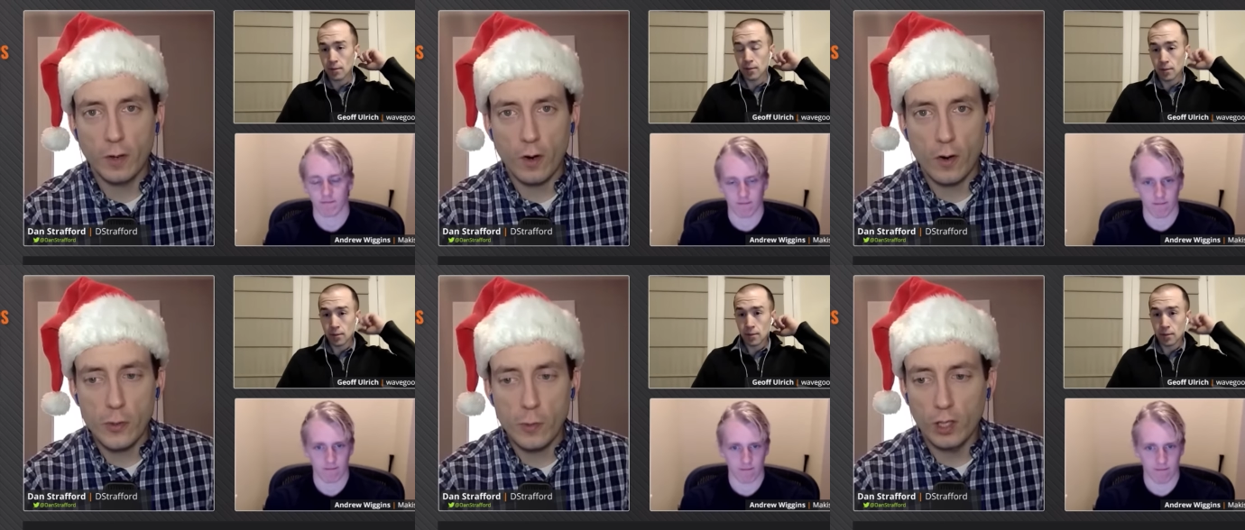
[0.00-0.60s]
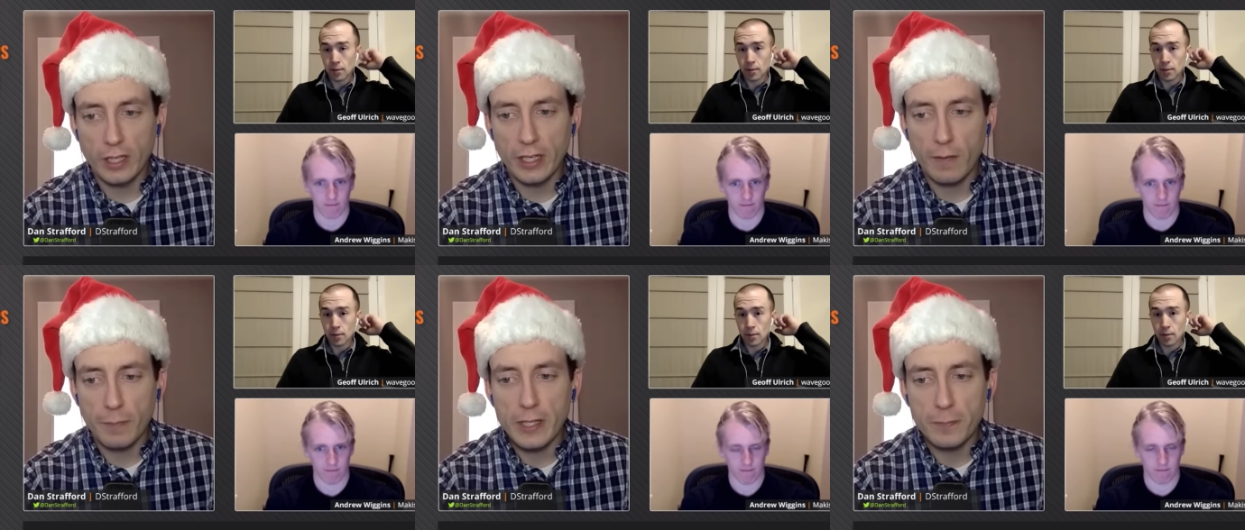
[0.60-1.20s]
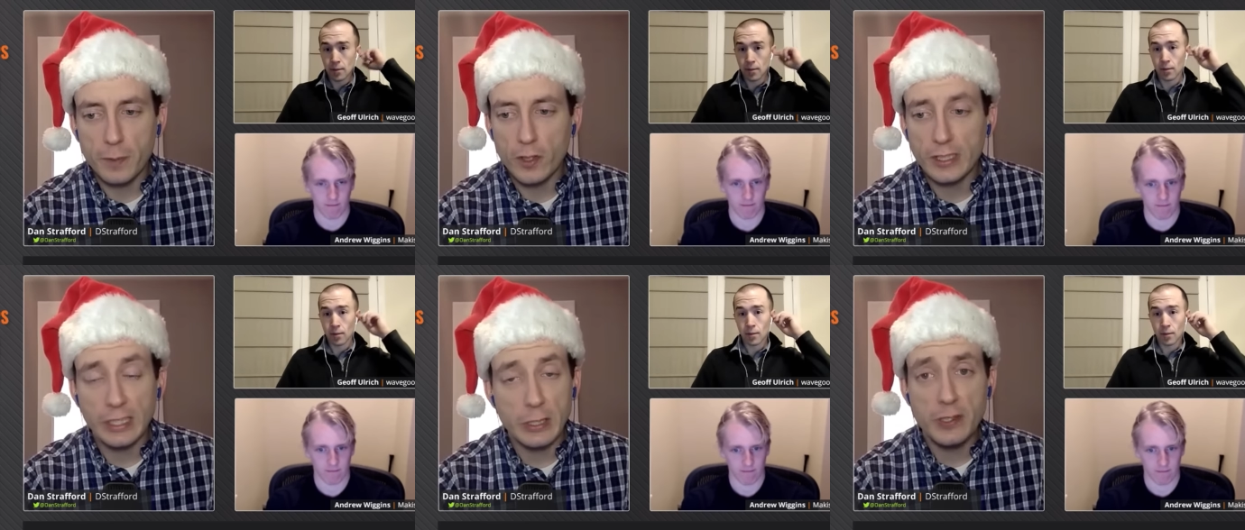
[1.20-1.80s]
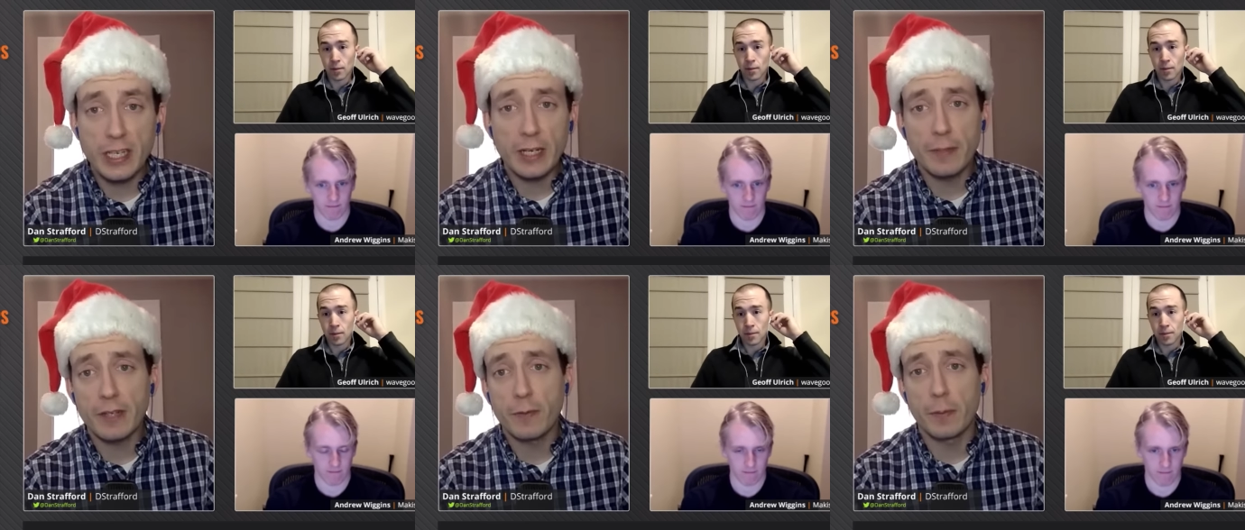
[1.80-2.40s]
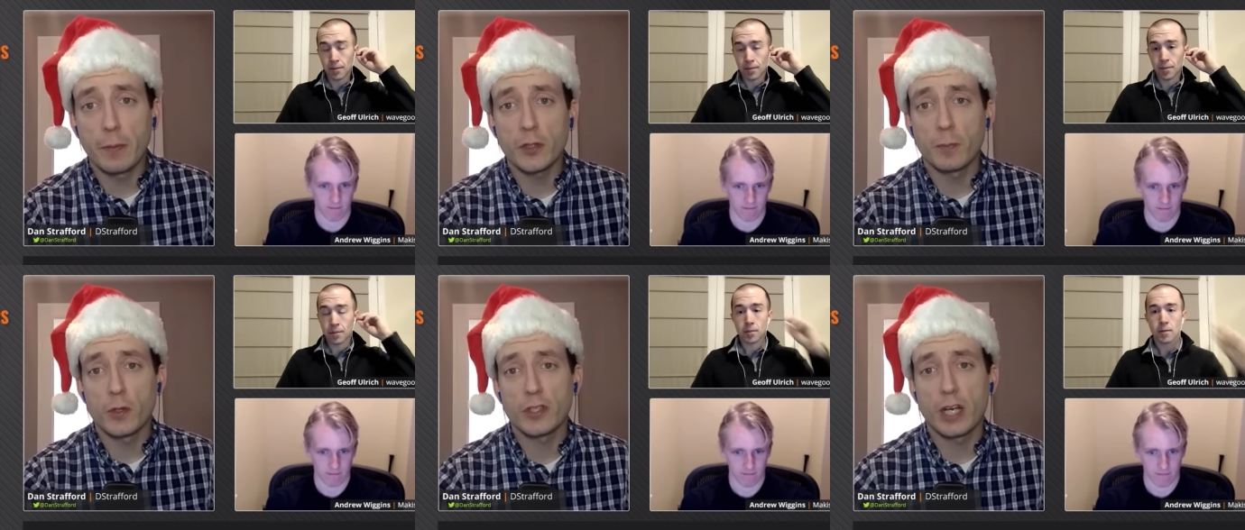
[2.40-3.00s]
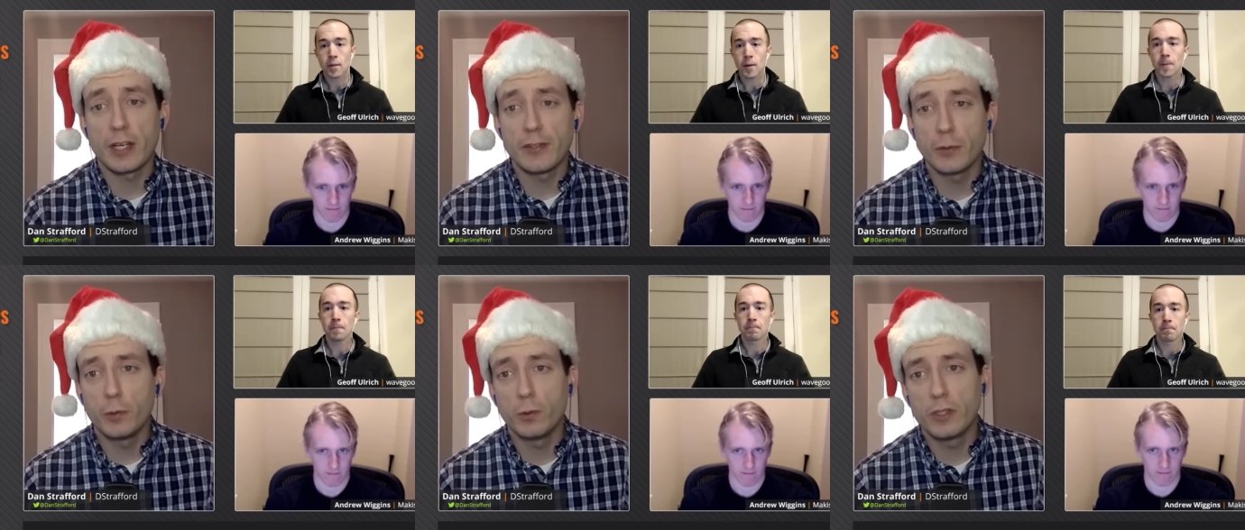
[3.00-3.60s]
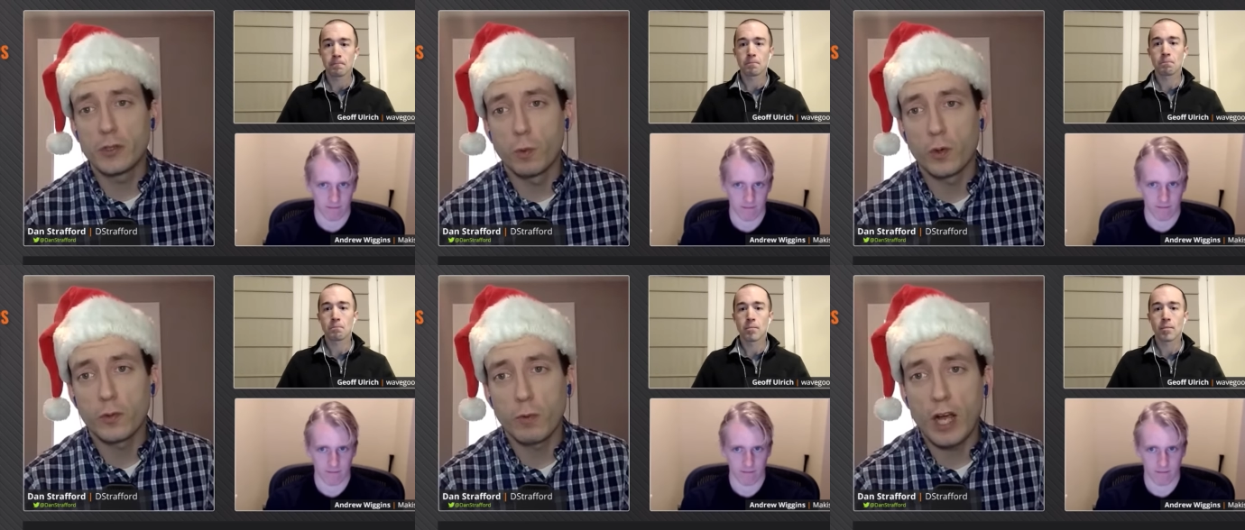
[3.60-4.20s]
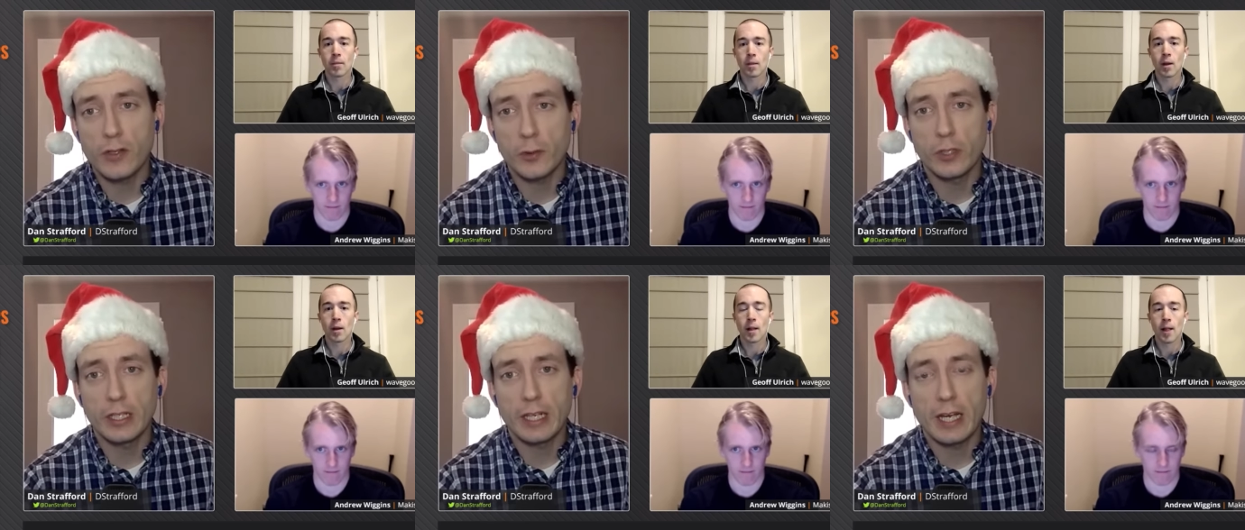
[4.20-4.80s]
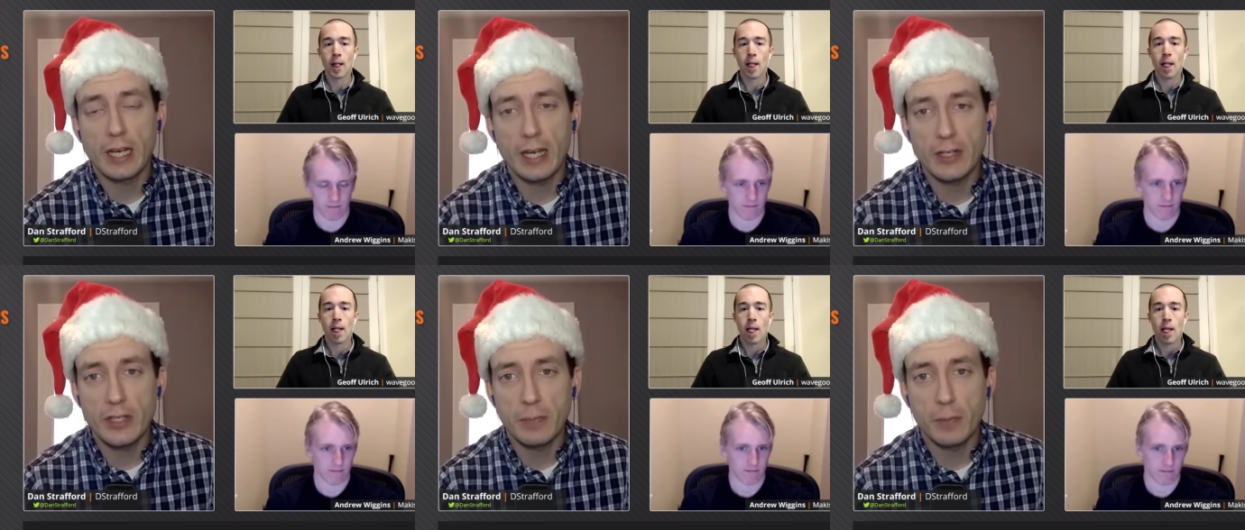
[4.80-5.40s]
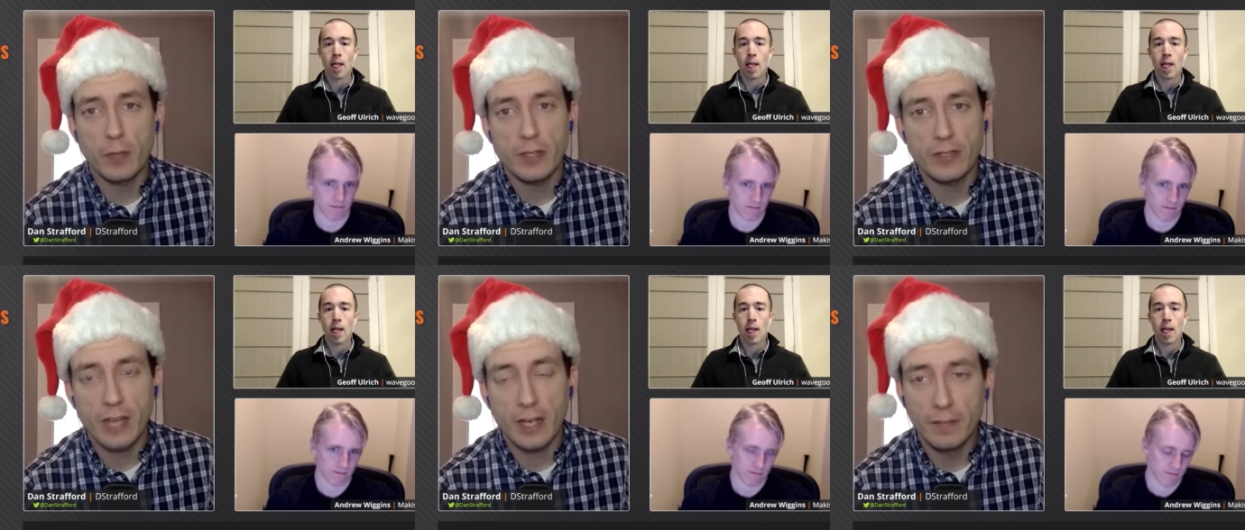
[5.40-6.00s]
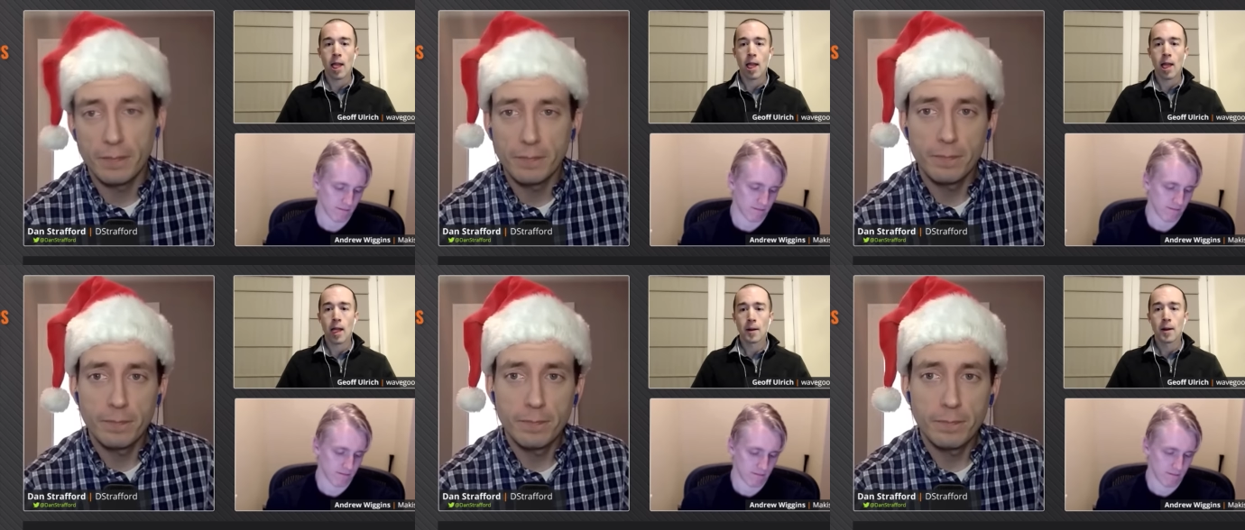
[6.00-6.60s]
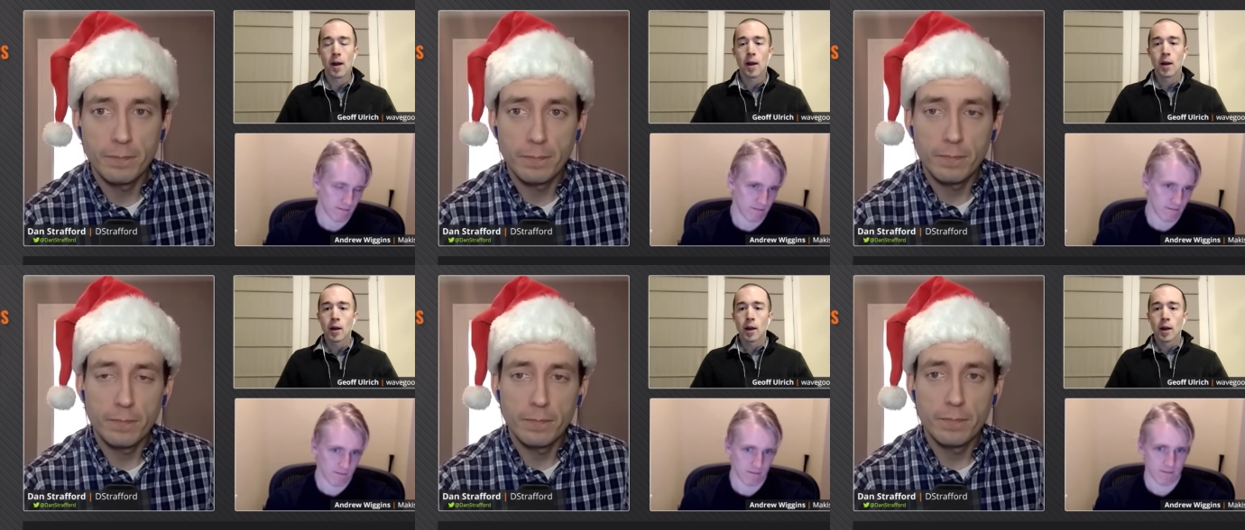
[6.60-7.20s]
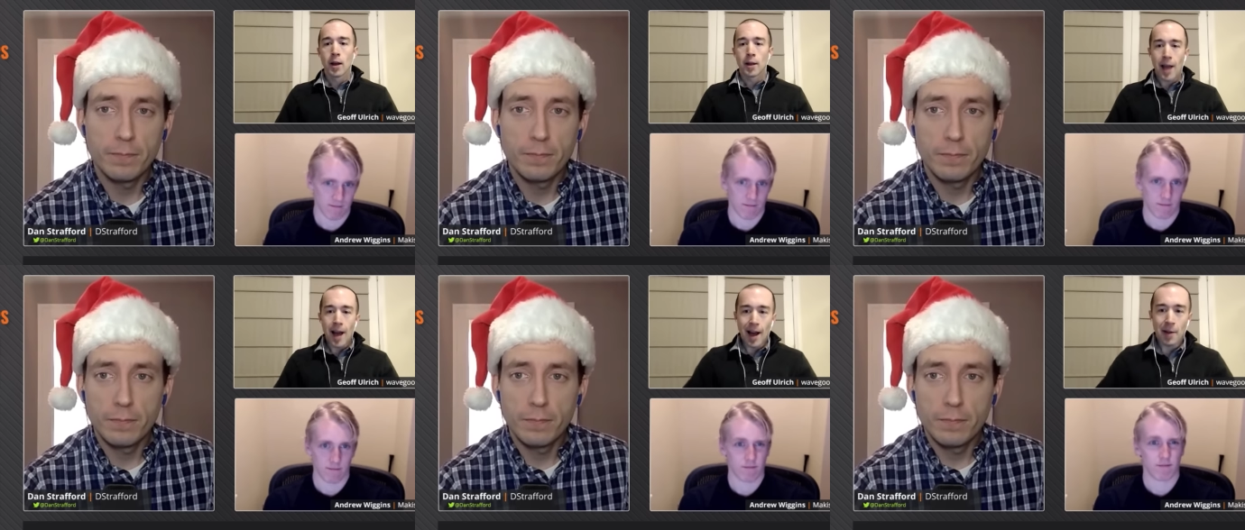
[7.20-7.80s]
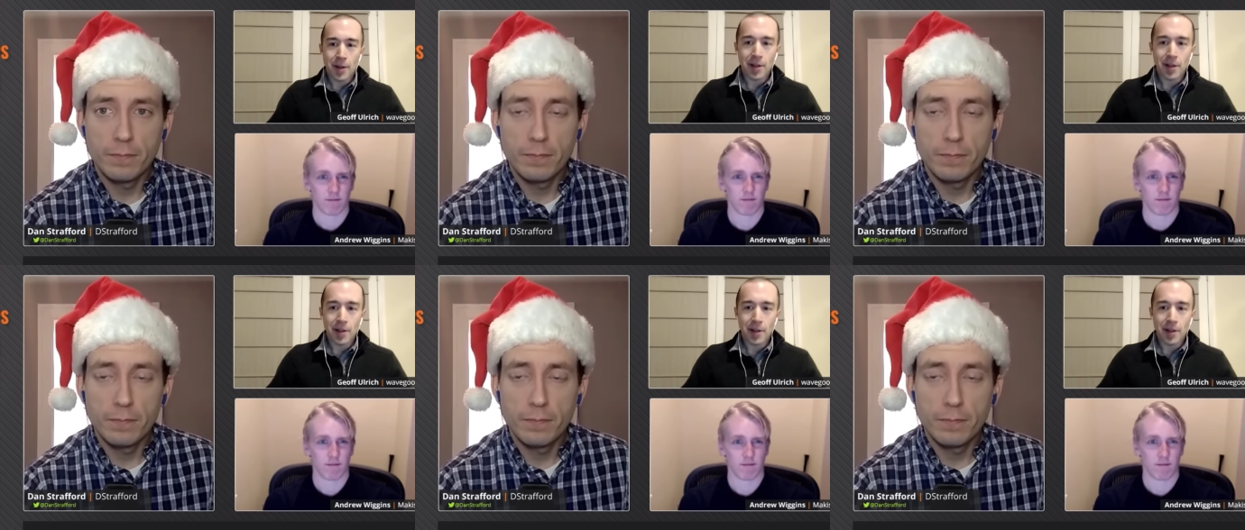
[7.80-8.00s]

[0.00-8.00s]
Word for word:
Speaker 1: Are, are, you all in on Pittsburgh? And do you see anybody from the Baltimore side who is worth rostering at, at a cheaper price tag?
Speaker 2: Yeah, I mean,